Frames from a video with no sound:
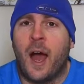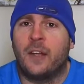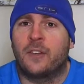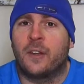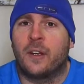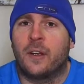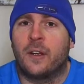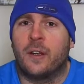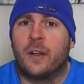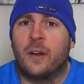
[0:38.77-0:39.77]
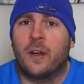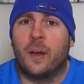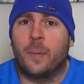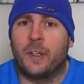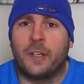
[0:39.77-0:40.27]
ice on it a
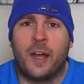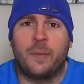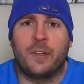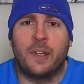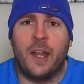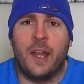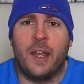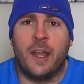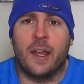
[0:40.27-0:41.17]
couple of times today